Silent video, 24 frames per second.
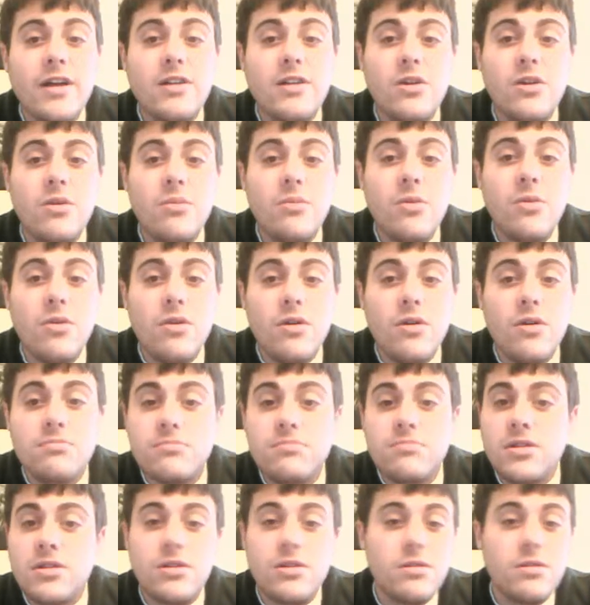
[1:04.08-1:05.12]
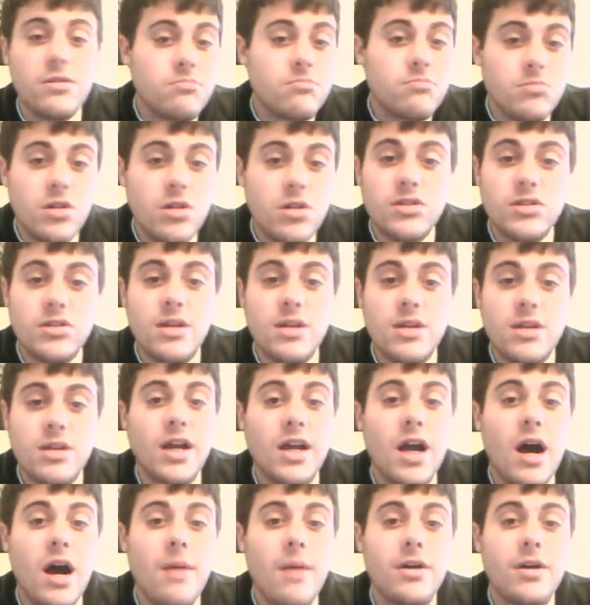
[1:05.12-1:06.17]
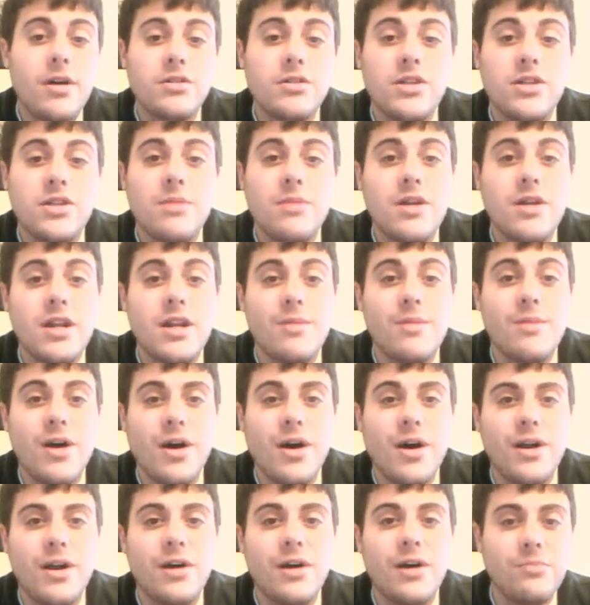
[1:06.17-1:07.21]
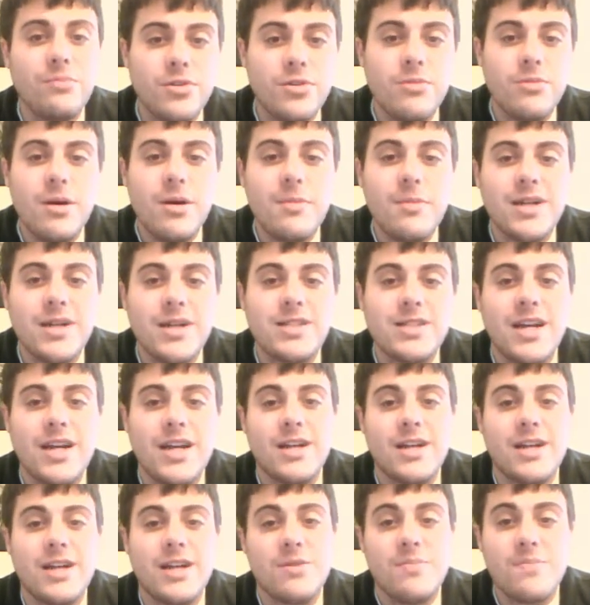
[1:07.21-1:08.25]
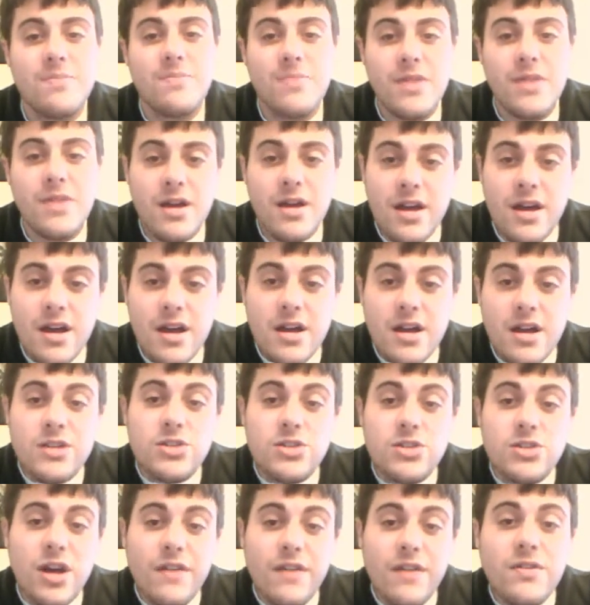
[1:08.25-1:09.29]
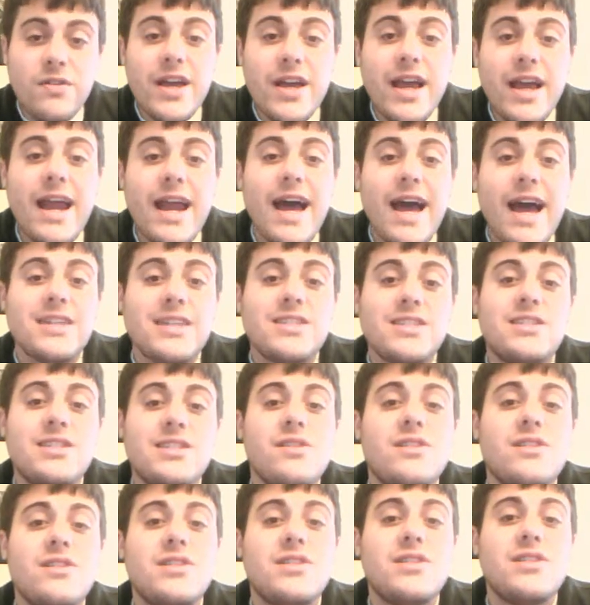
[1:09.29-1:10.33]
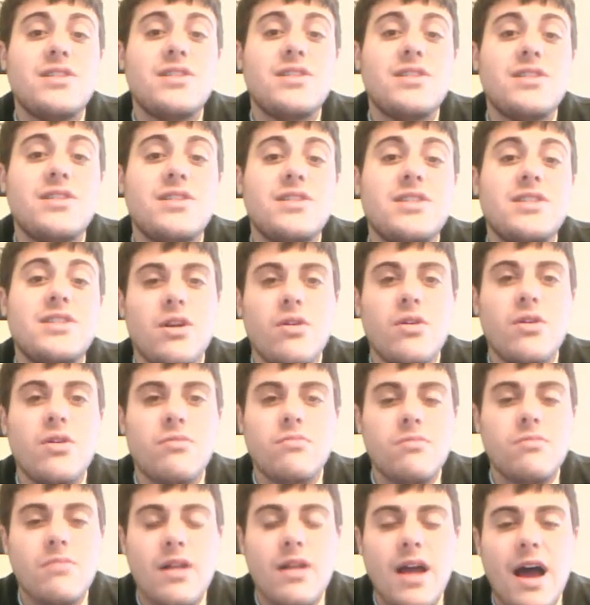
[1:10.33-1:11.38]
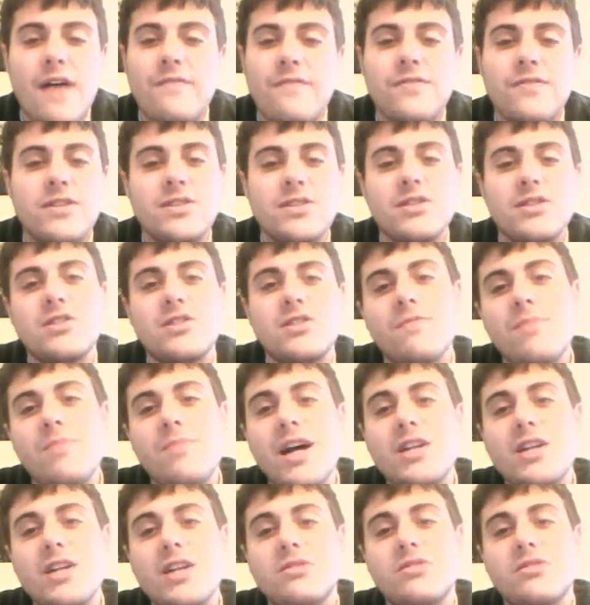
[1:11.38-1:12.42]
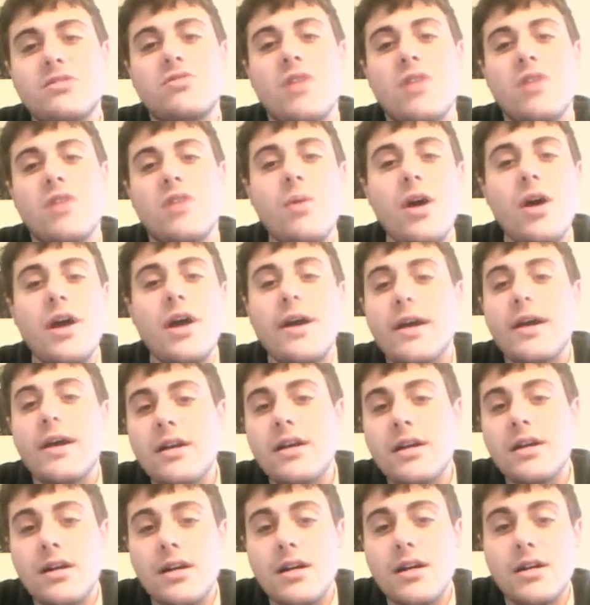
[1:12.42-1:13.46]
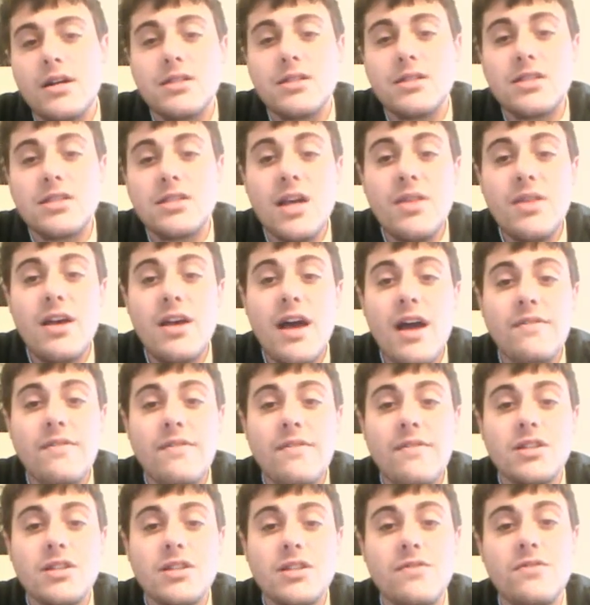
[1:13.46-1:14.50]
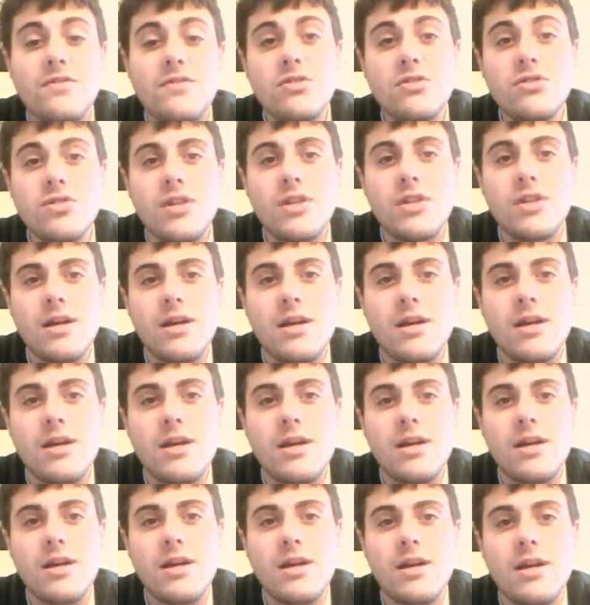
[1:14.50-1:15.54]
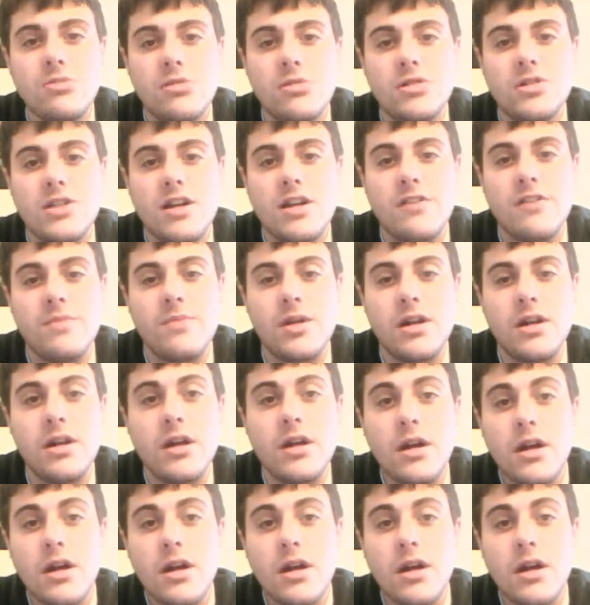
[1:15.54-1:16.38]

to know more, either send me a comment or send me an email, and I'll do my best to answer. So after they get access to this database, they don't have this list of passwords right away. Instead, they have a list of usernames and passwords that have been